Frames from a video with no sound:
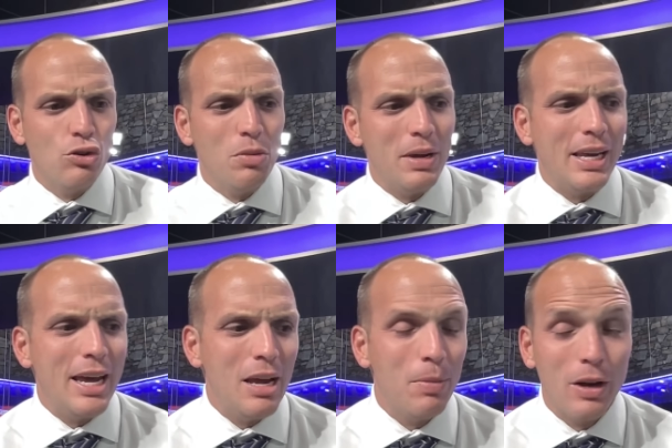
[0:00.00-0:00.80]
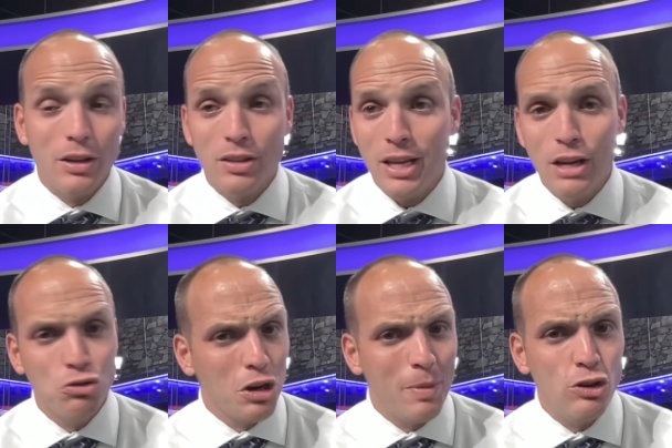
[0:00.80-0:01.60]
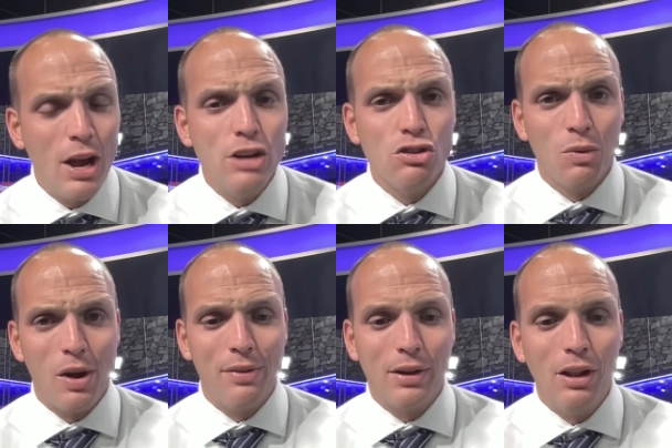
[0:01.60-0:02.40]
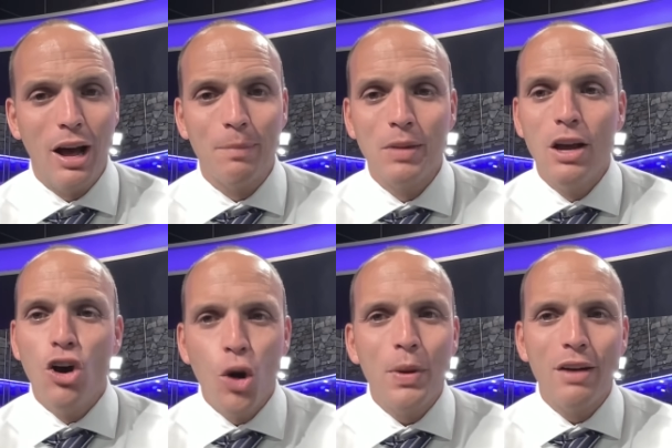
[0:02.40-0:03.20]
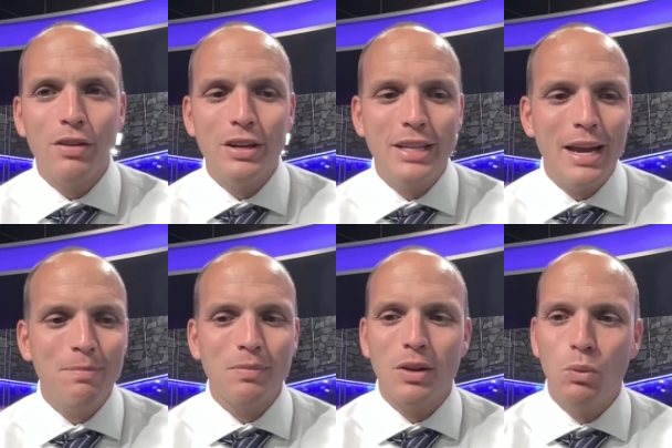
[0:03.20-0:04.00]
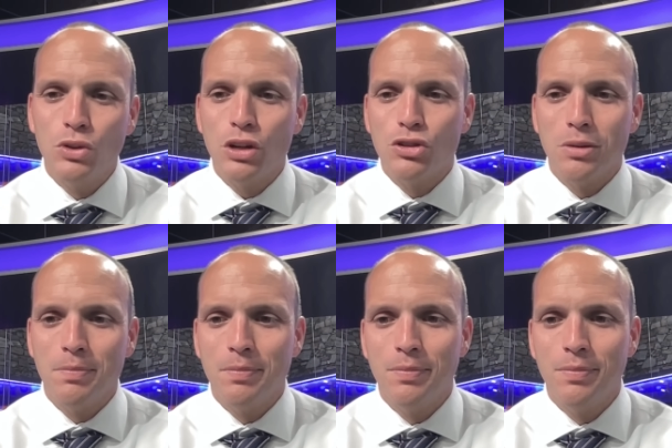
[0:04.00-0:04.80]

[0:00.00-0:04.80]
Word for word: going to be key because things are going to be changing around the clock. Hope you have a good day. We'll talk soon.